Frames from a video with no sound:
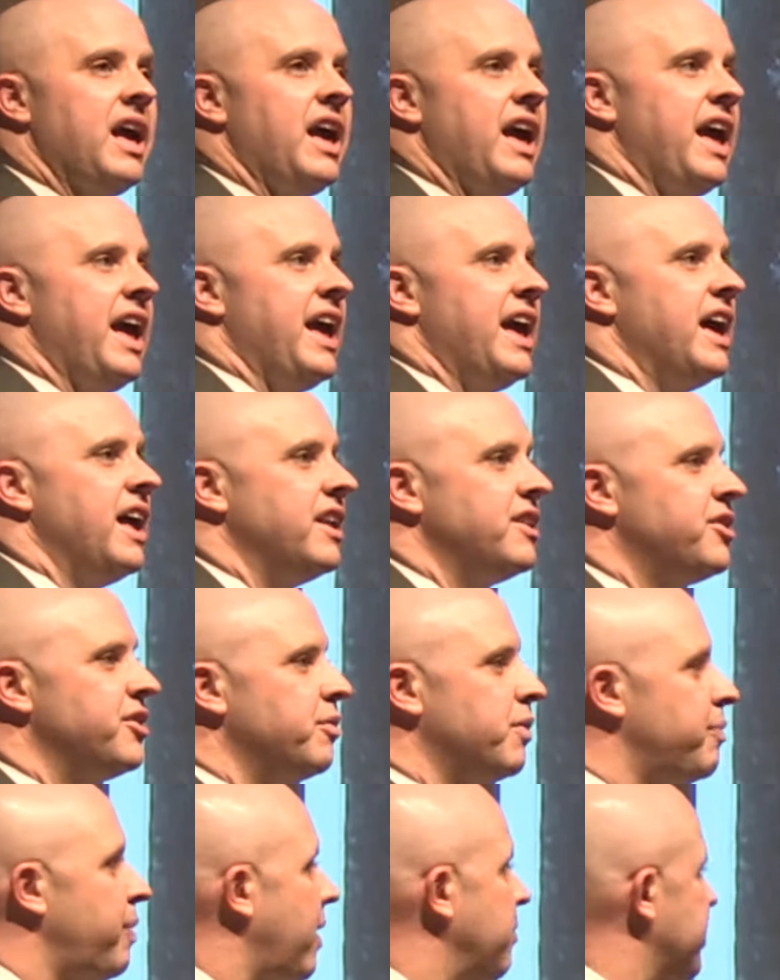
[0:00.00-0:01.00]
And the
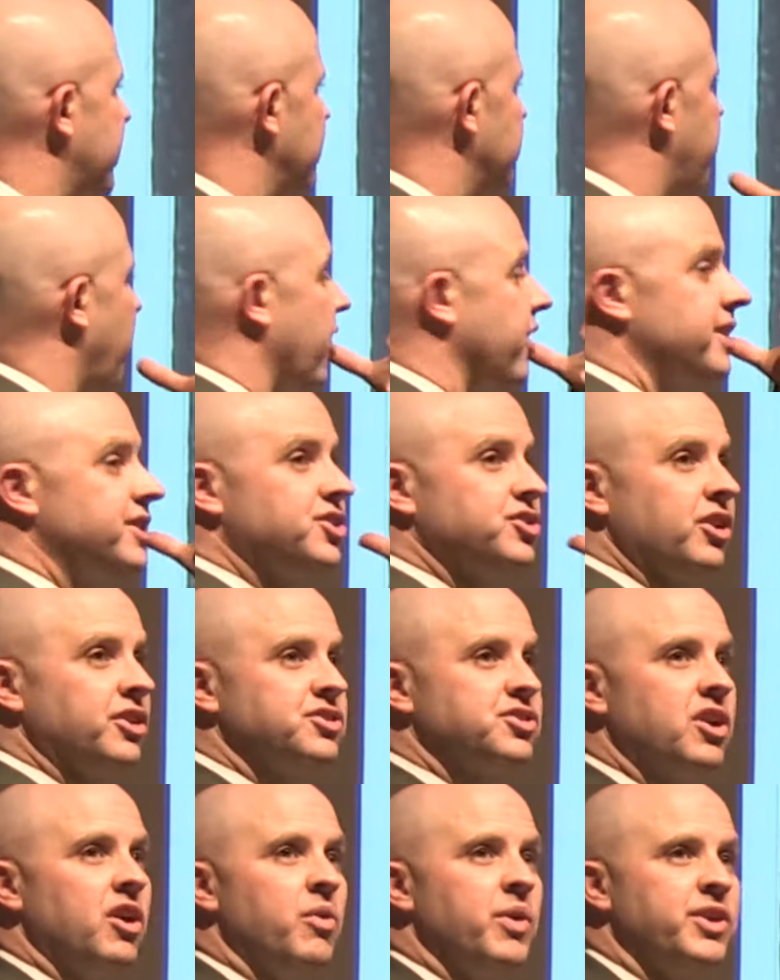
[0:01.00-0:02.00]
Republican Party
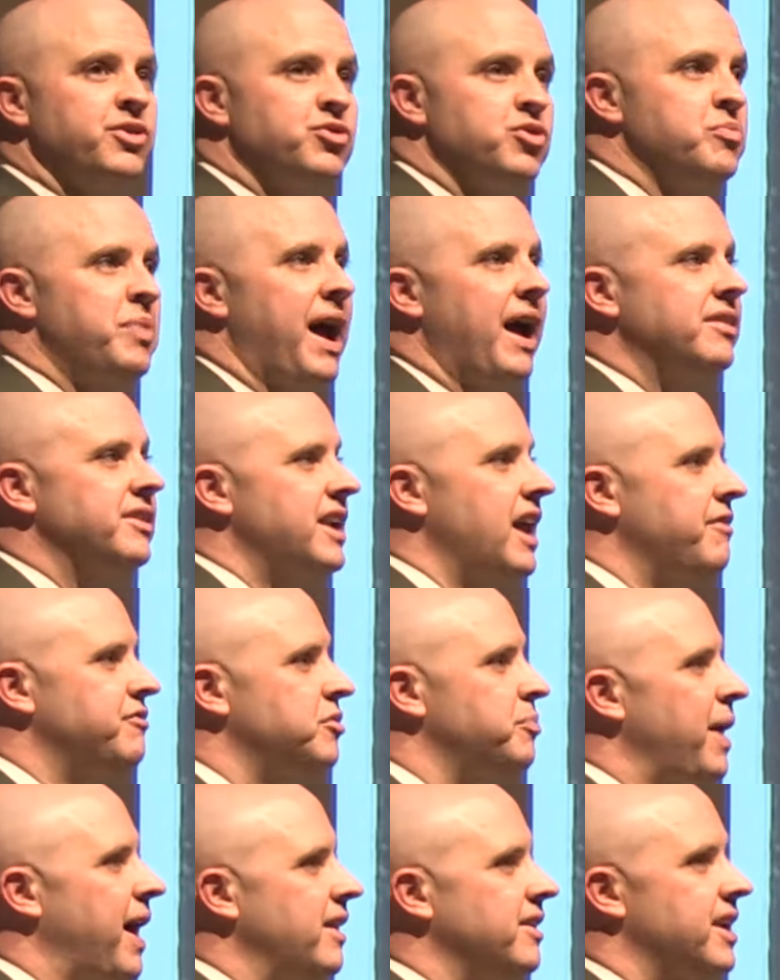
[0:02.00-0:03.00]
starts going through ballot after
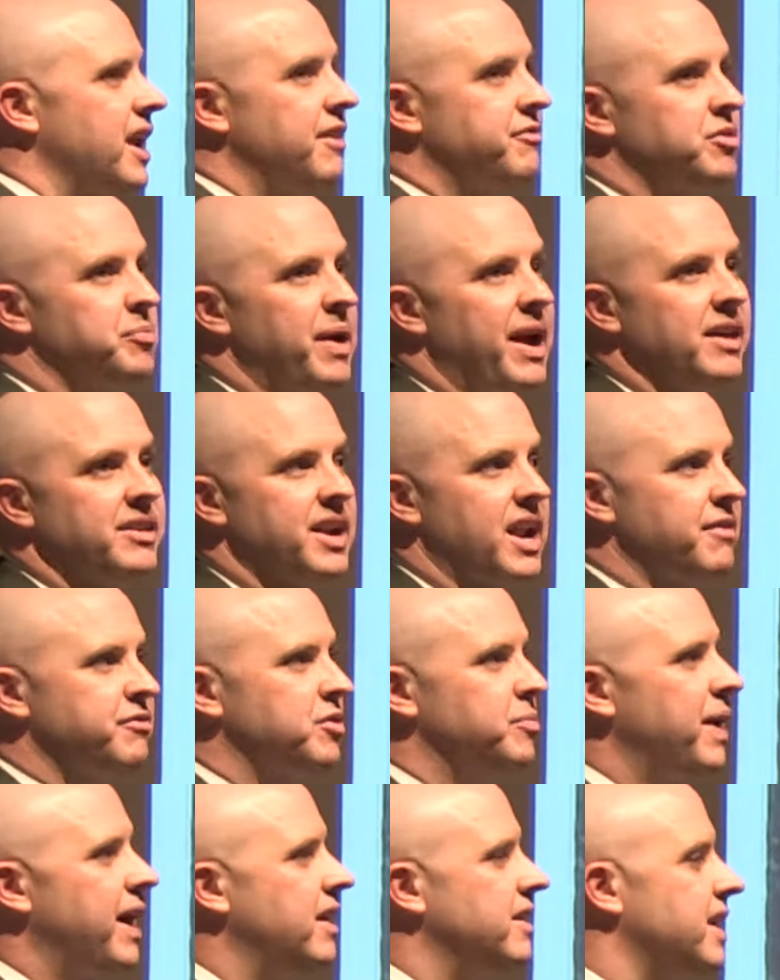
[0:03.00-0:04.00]
ballot after ballot
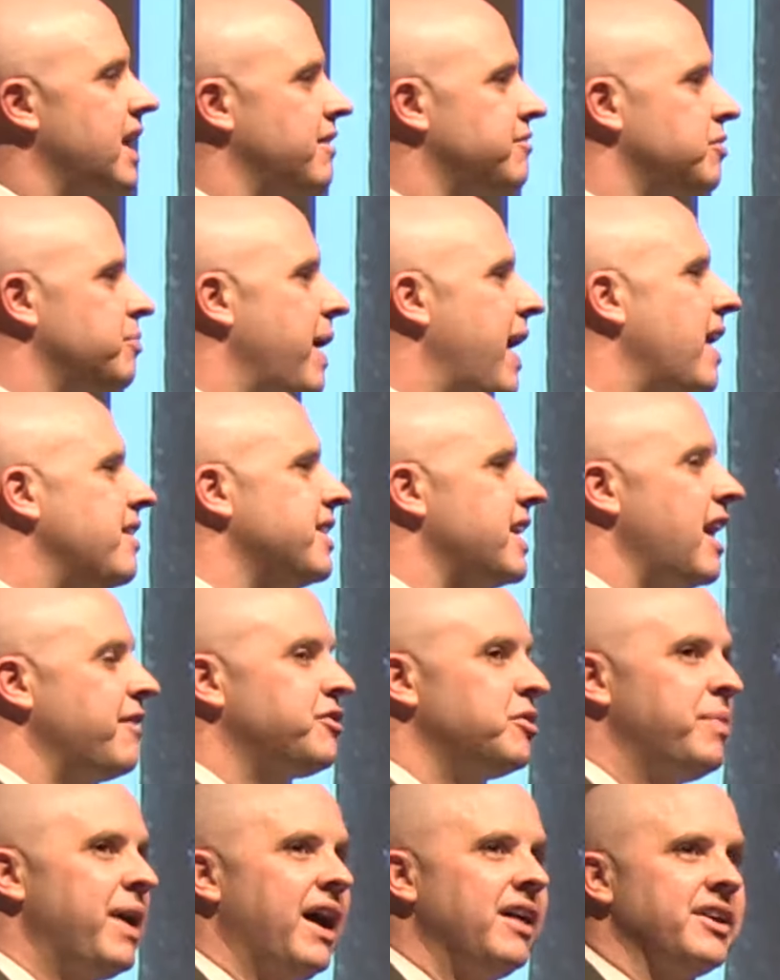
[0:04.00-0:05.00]
after ballot after ballot
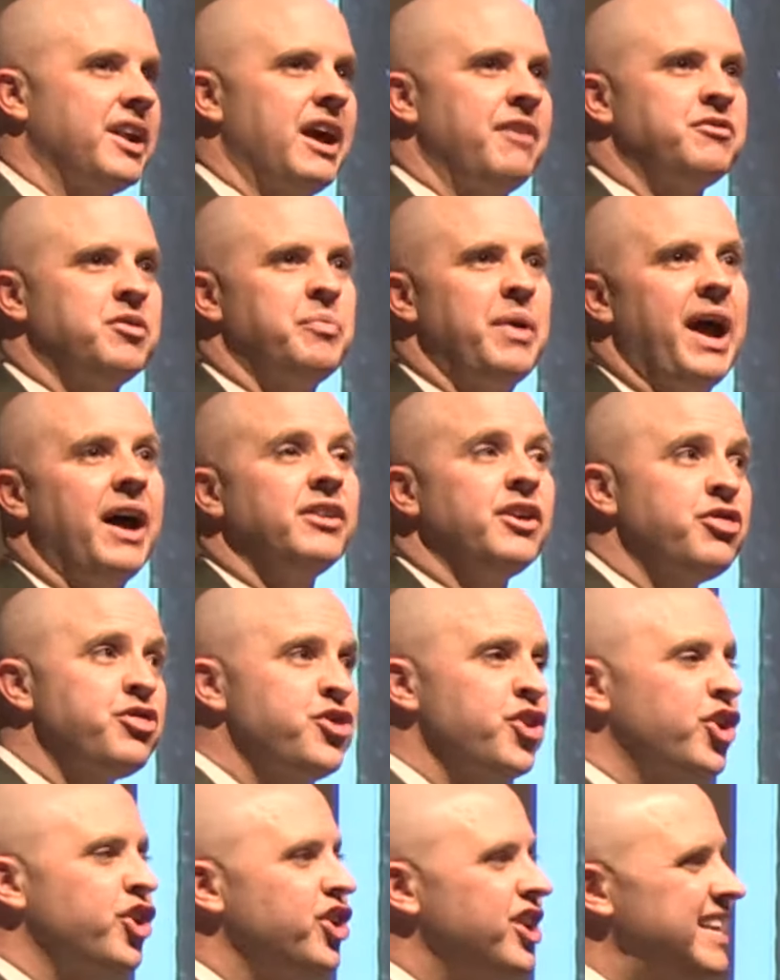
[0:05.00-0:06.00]
after ballot after ballot,
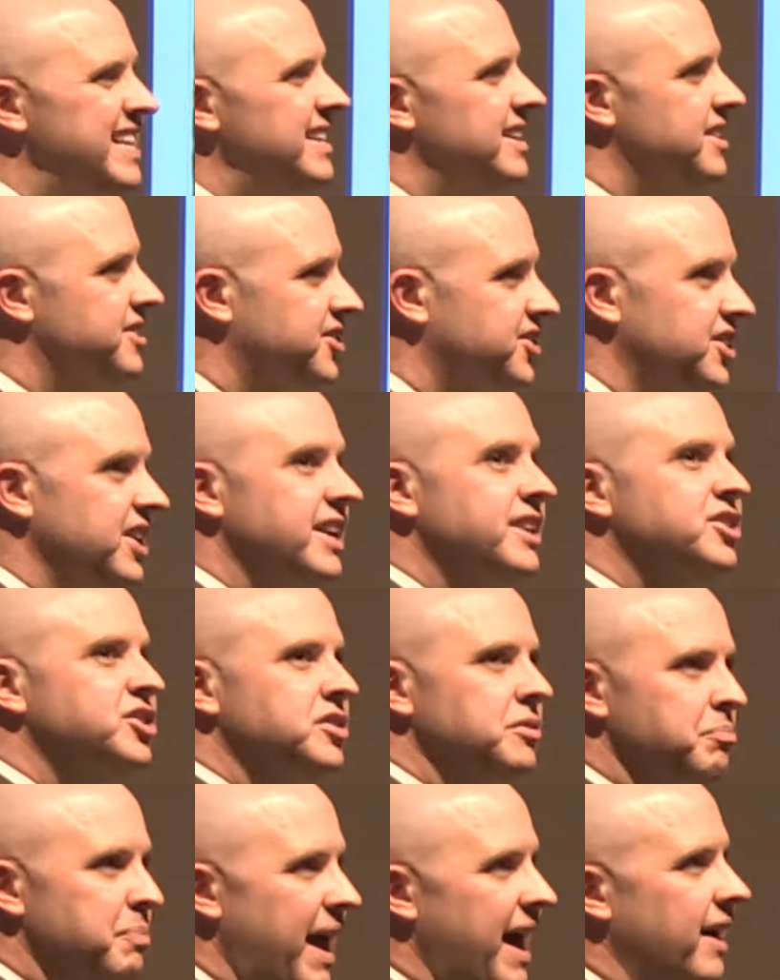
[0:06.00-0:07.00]

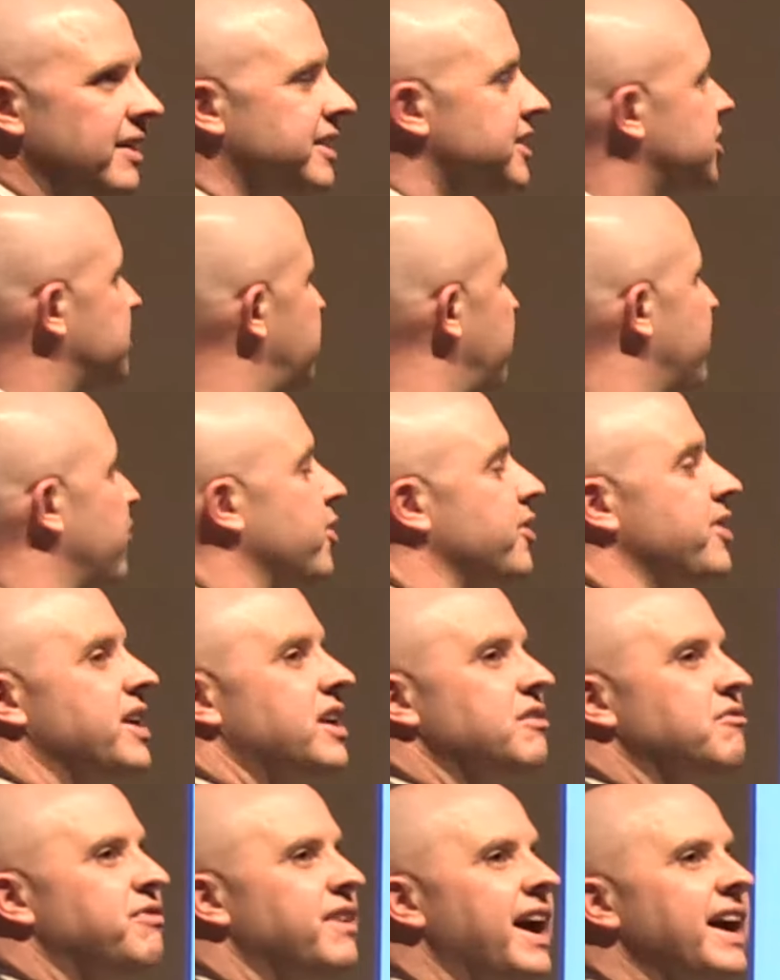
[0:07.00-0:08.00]
36 ballots before they
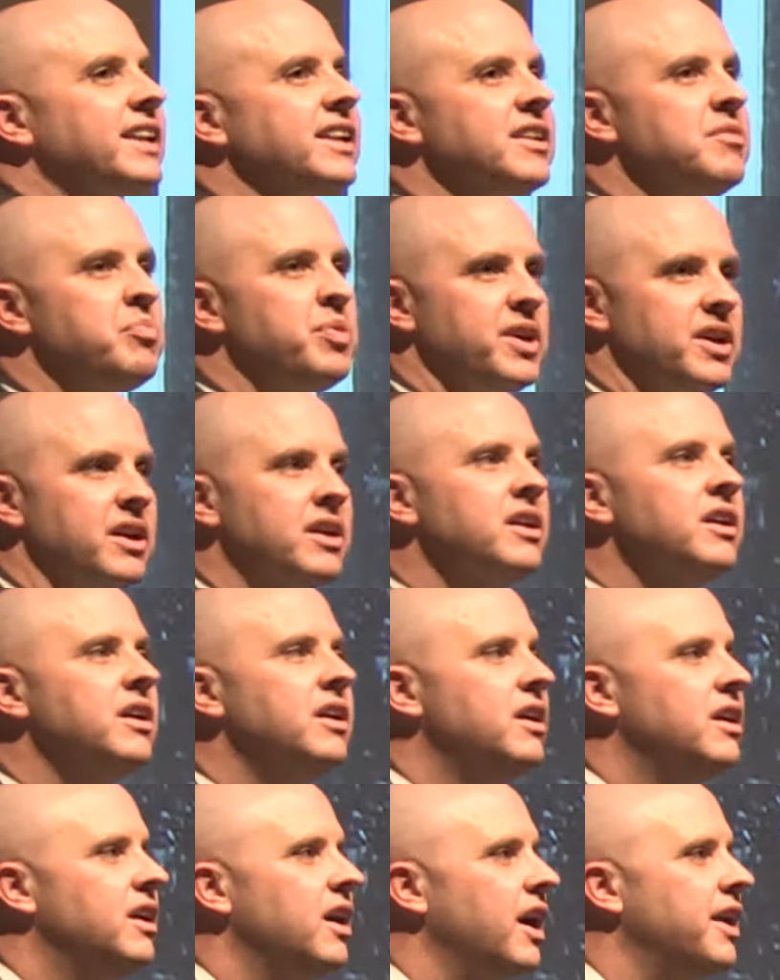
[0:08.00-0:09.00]
could finally pick
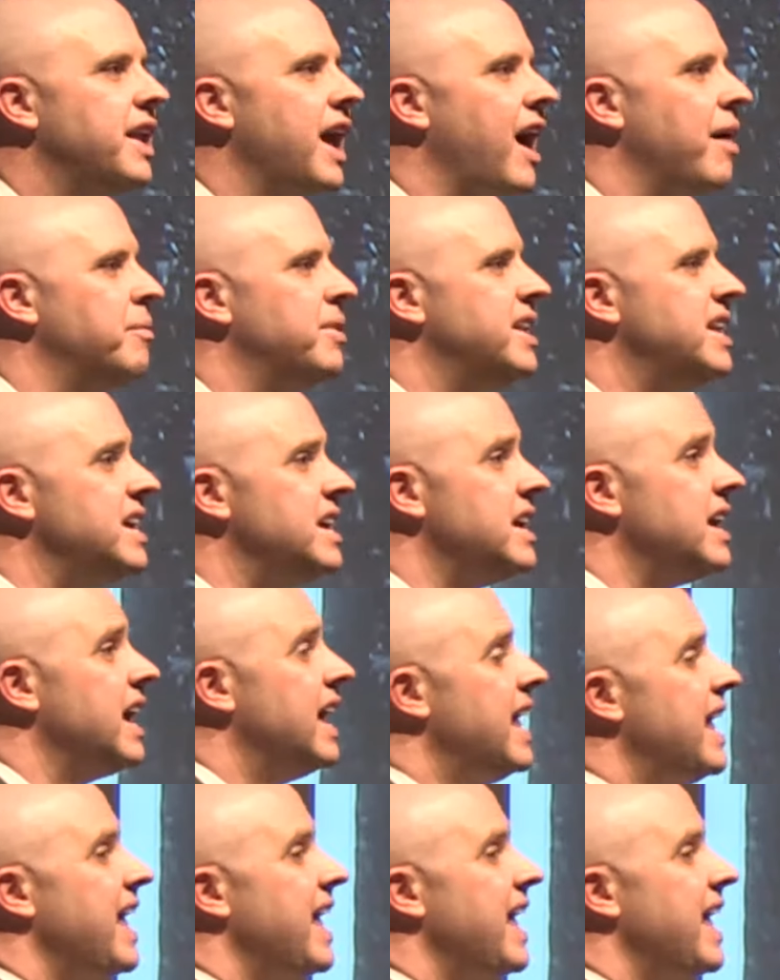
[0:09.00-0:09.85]
a nominee.